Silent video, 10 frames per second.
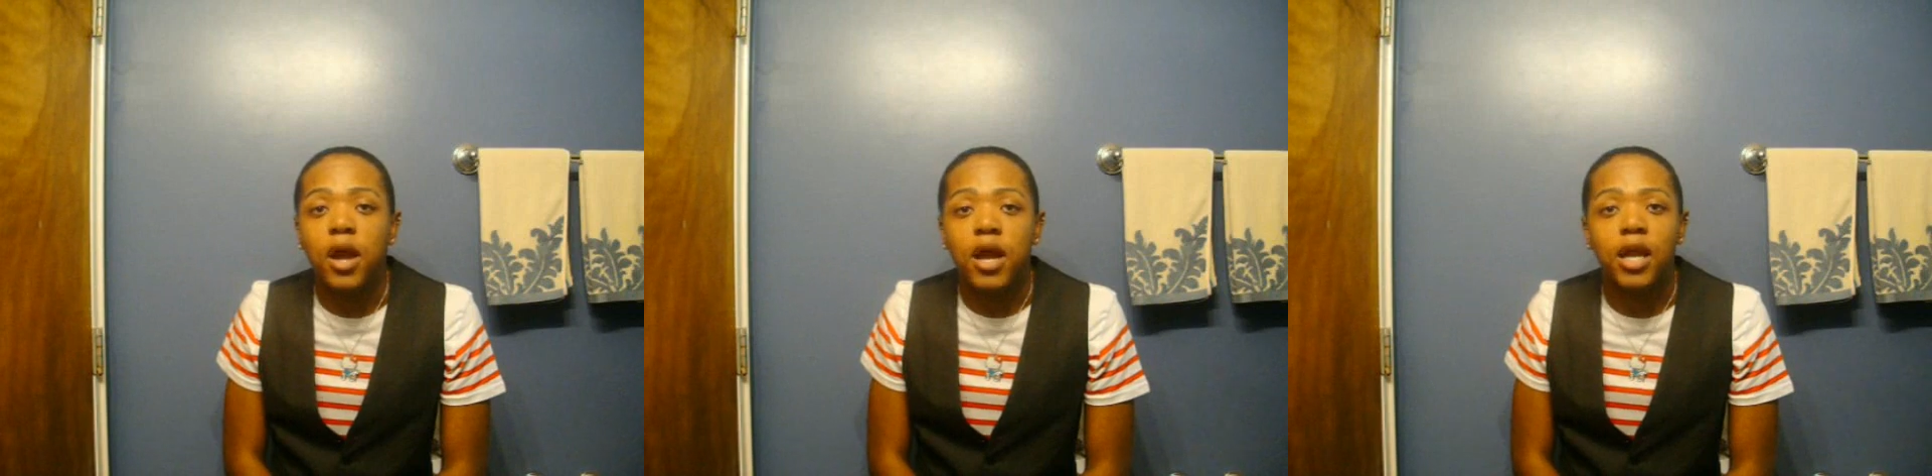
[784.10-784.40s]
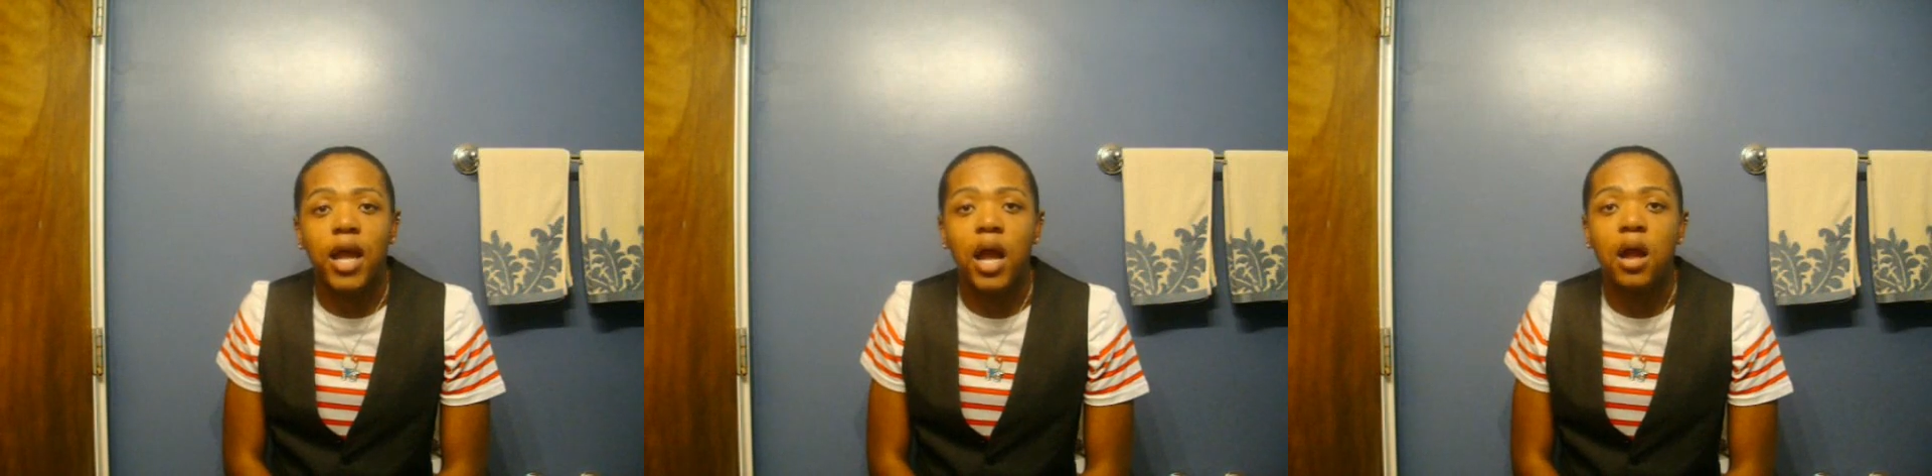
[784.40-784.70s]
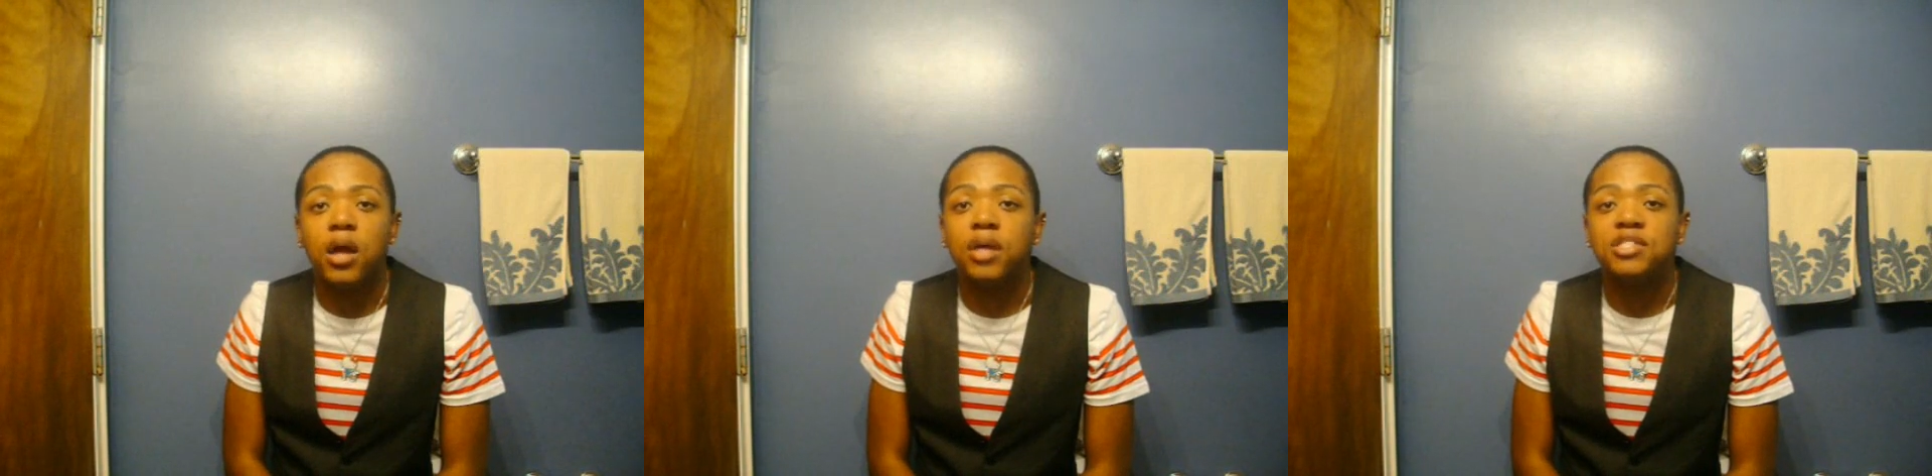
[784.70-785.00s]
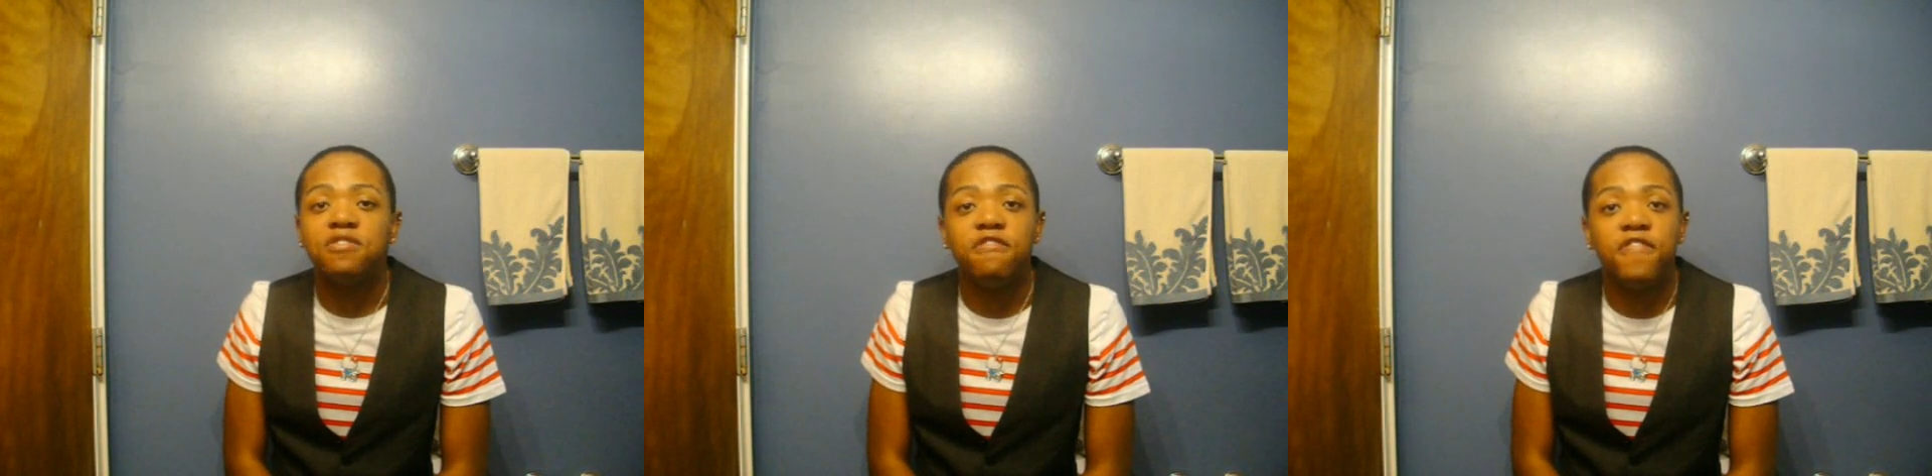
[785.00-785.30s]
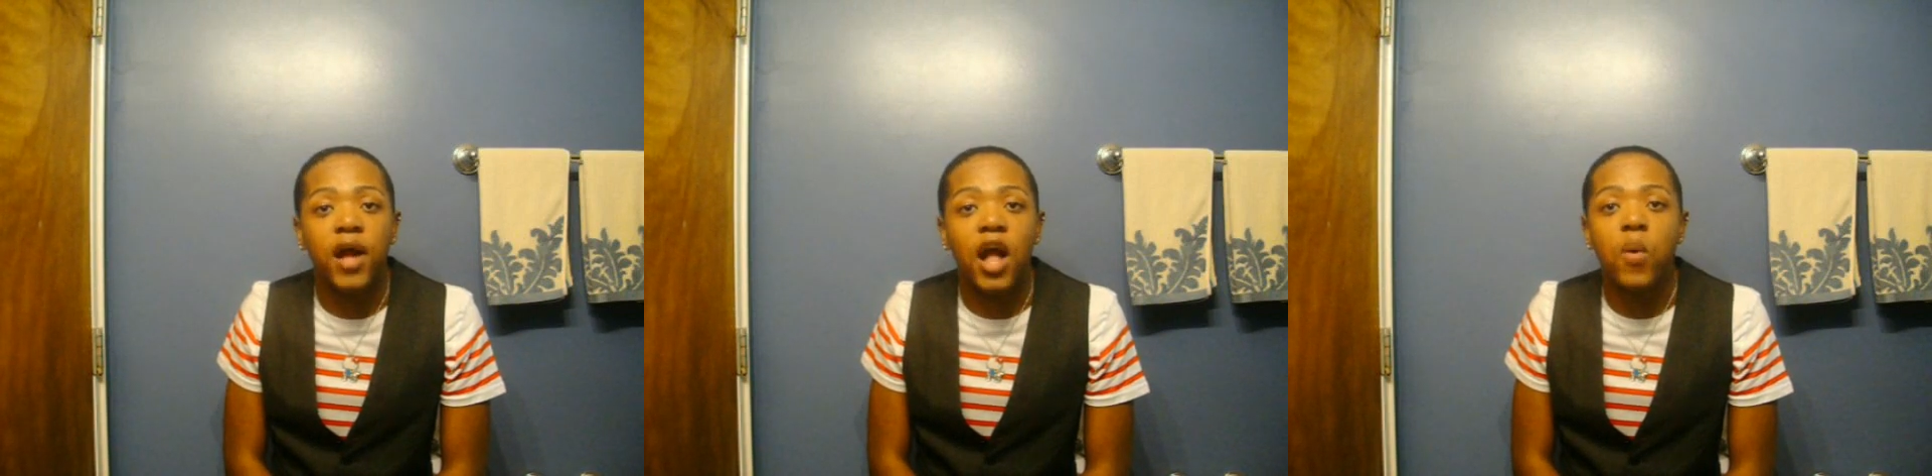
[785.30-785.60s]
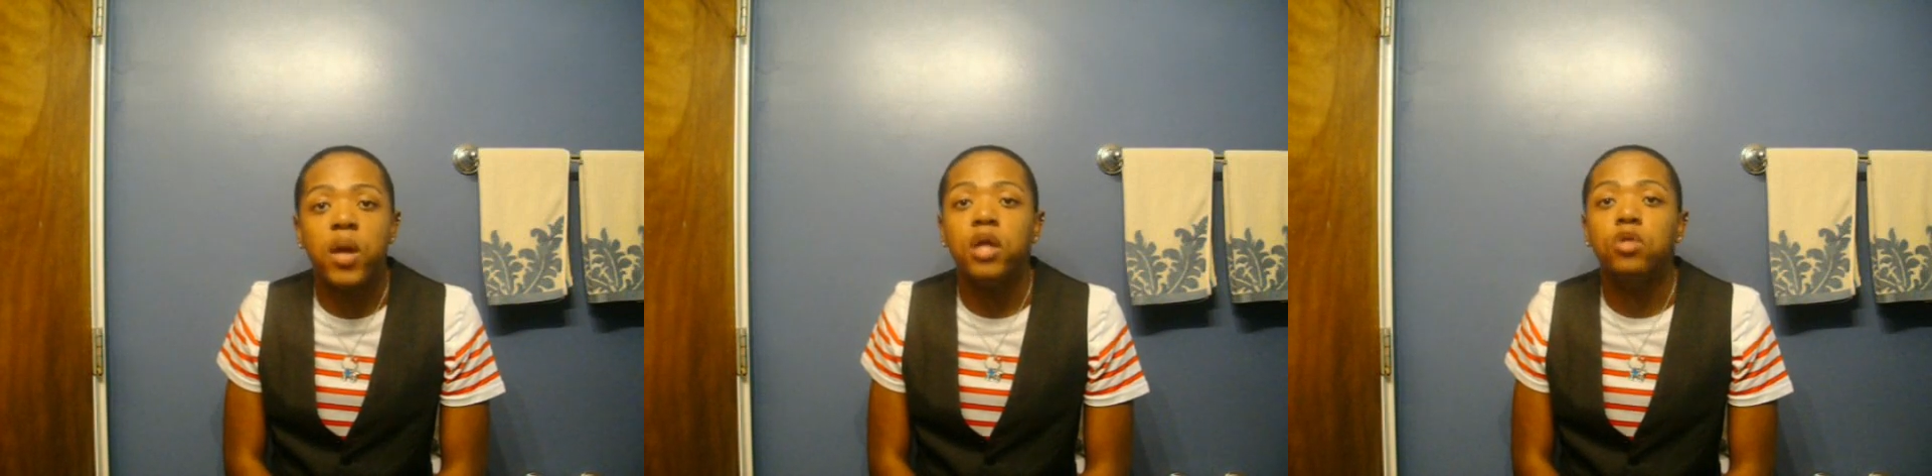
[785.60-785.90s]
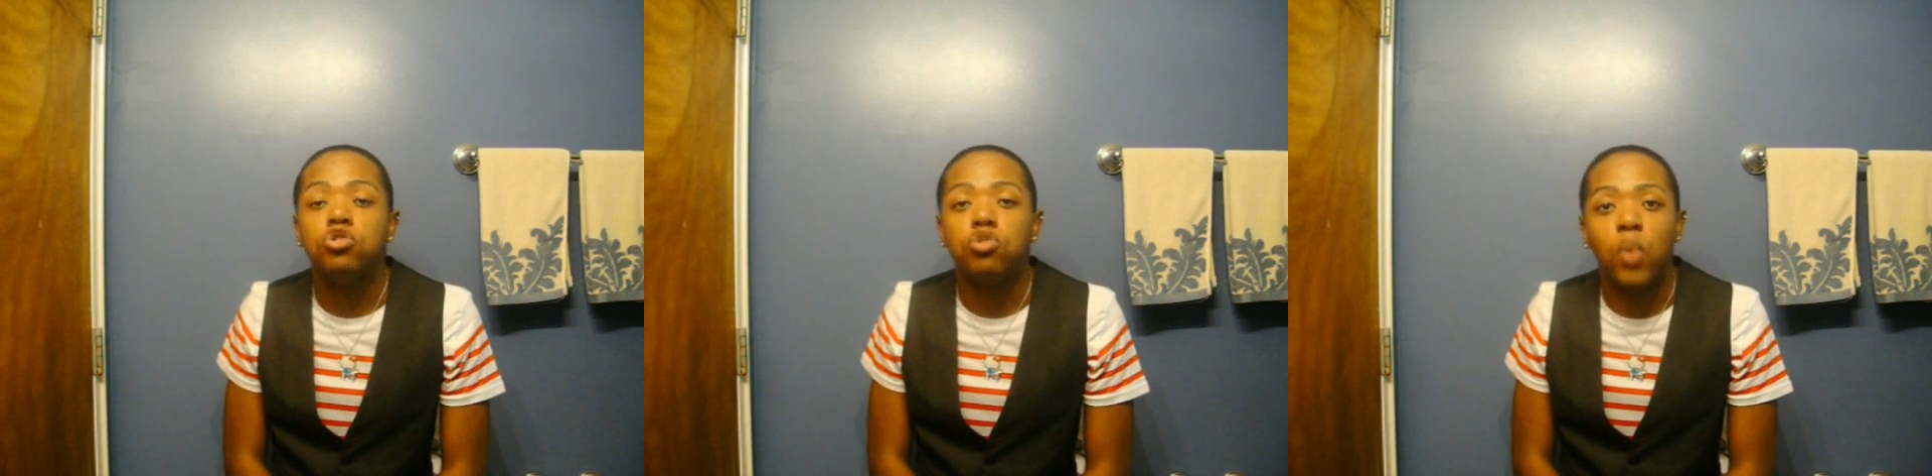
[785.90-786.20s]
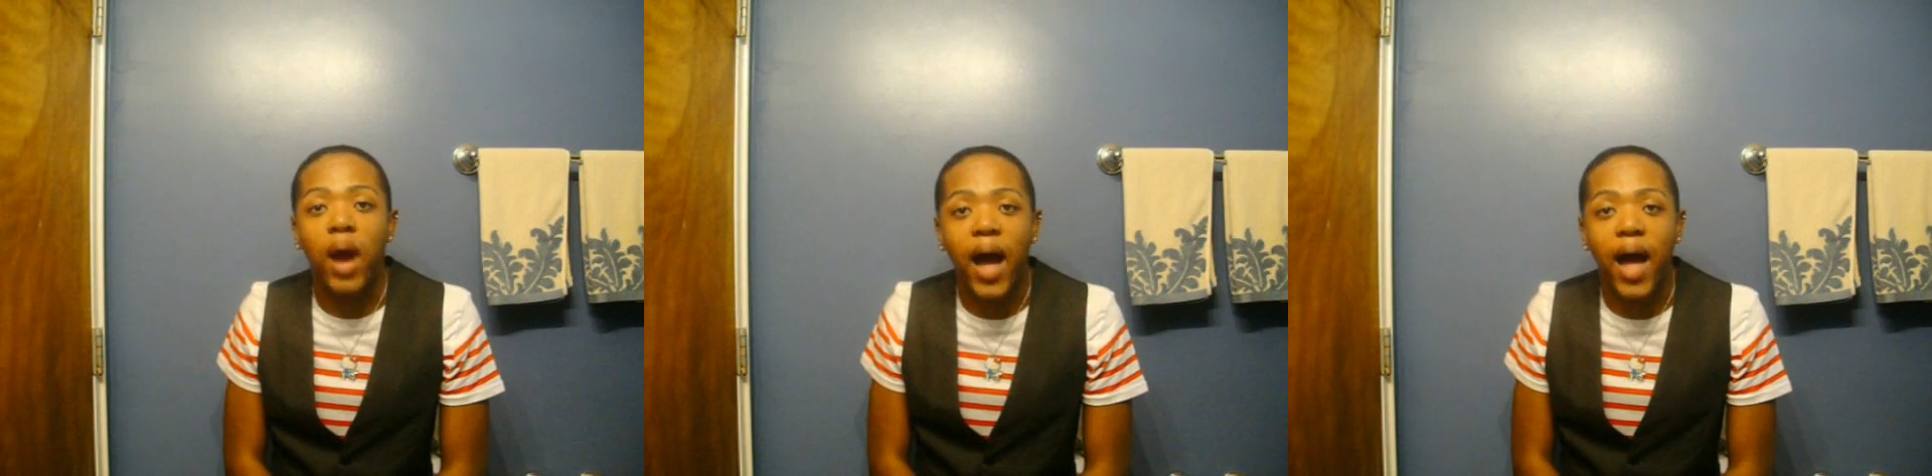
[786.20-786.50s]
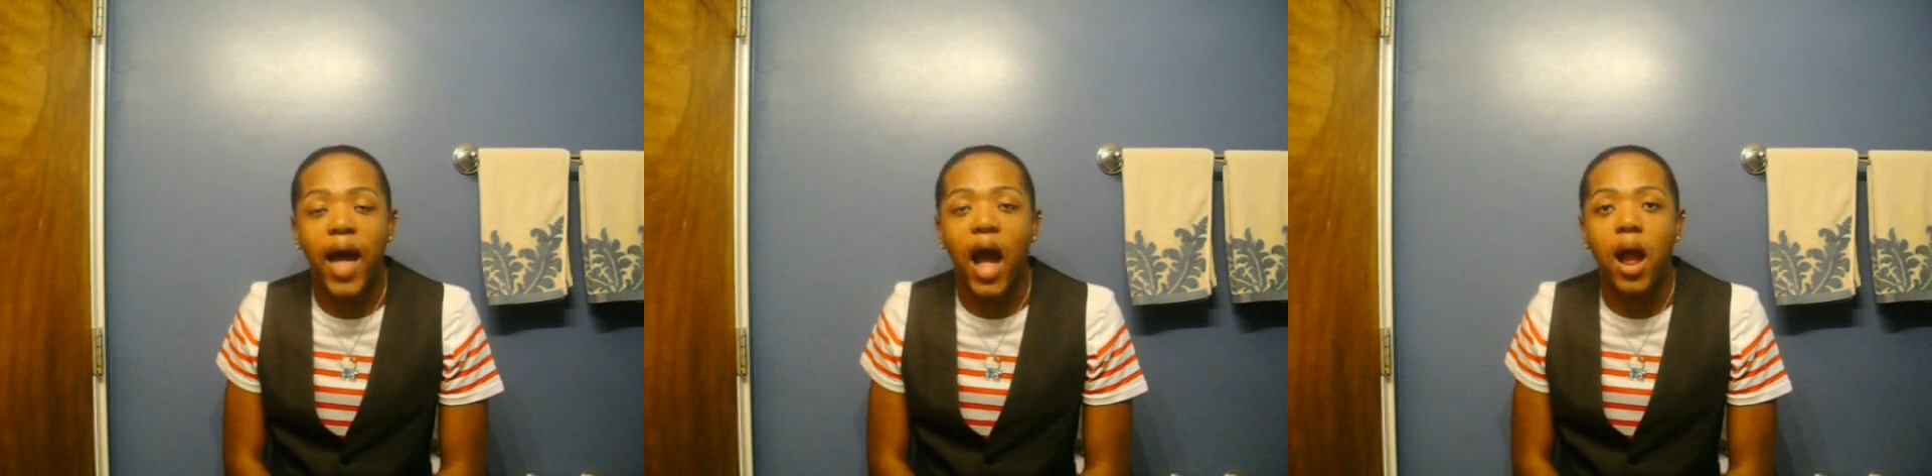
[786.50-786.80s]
American hair is very dry.